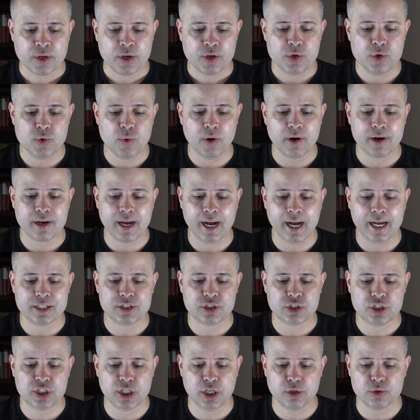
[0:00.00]
You are
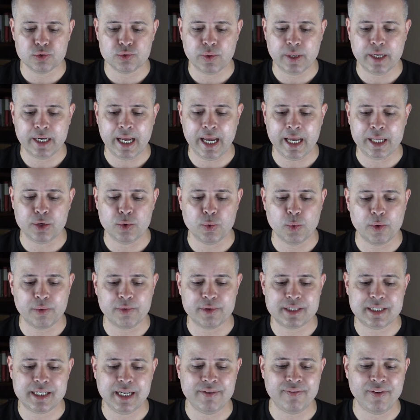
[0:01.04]
God's children and you will
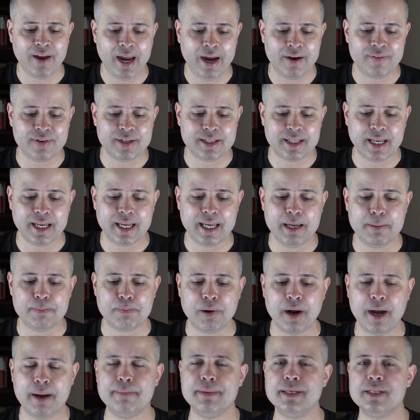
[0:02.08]
receive everything he
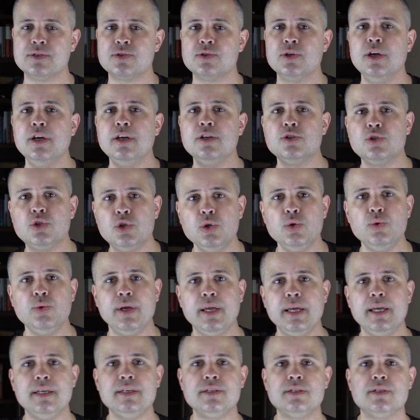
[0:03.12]
promised to
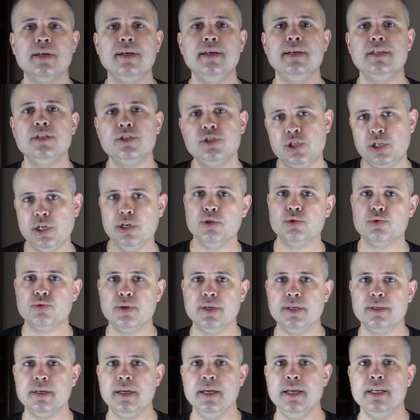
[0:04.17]
his children.